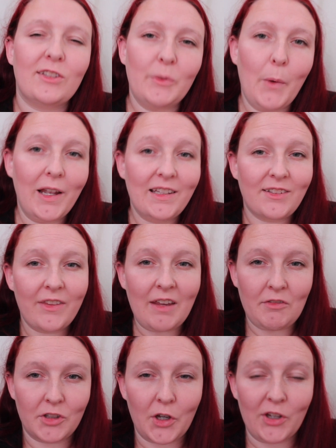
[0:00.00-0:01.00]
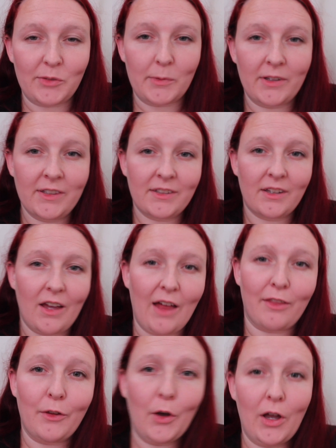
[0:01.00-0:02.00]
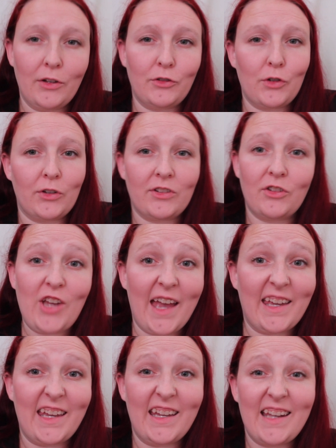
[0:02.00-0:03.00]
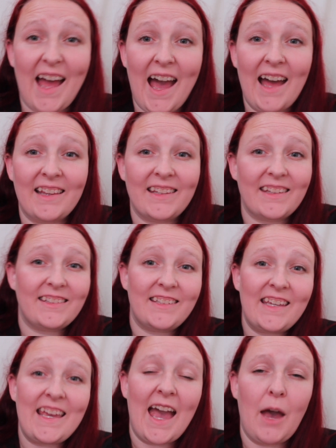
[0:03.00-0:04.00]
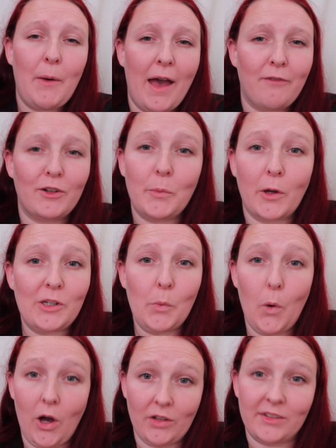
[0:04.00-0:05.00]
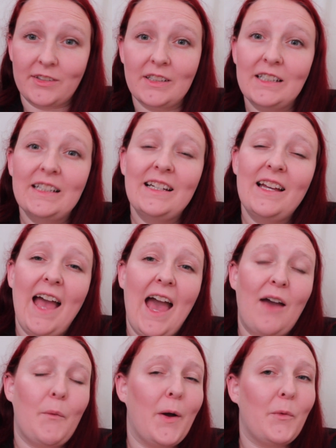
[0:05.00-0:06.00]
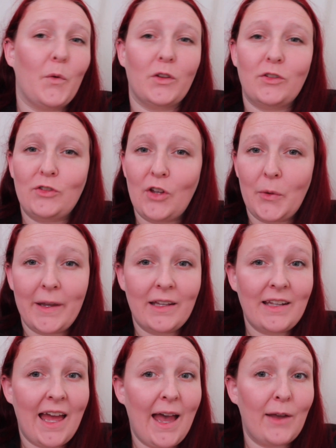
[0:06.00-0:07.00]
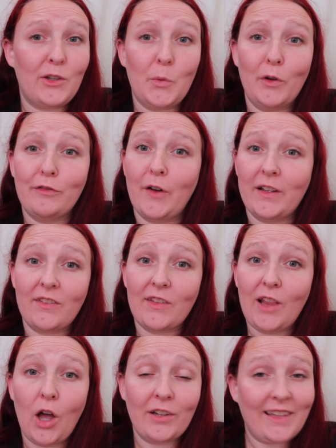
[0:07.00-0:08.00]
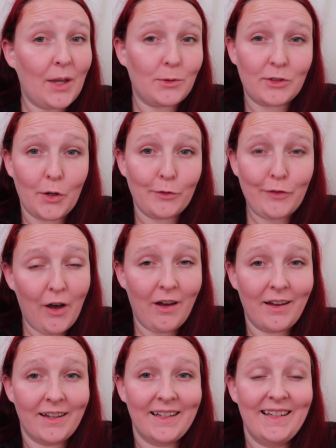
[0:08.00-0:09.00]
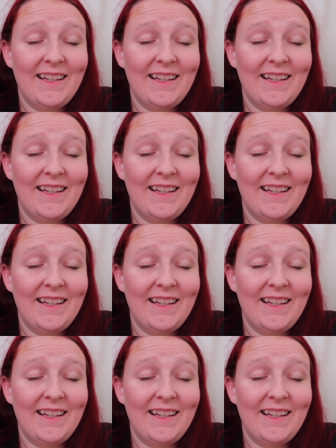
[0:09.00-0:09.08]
So while it's on the advertisements, I thought I'd just check in and see how everybody was, how everyone's doing, how you all finding the lockdown so far.